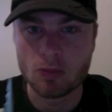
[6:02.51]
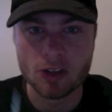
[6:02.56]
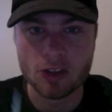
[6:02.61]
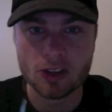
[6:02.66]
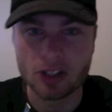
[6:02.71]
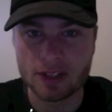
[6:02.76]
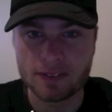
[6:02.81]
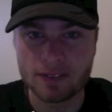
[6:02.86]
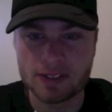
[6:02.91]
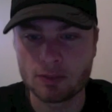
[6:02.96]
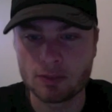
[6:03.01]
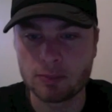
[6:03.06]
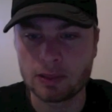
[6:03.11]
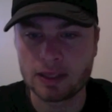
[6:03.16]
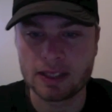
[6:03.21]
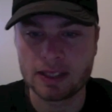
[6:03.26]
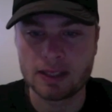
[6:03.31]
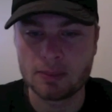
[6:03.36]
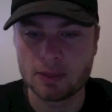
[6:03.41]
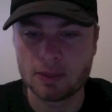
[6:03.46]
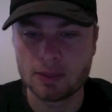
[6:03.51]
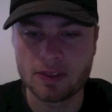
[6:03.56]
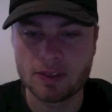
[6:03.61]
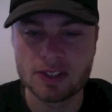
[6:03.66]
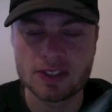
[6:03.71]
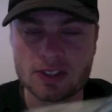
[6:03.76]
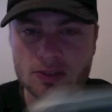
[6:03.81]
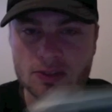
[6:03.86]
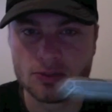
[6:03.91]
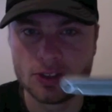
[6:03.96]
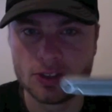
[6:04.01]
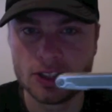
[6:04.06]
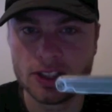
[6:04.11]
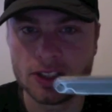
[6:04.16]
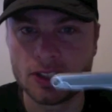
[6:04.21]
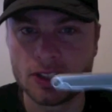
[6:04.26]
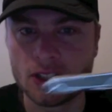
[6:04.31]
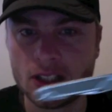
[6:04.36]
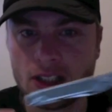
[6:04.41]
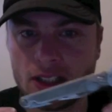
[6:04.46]
knives have play, but this is
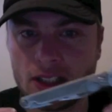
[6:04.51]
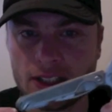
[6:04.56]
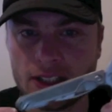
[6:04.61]
really highly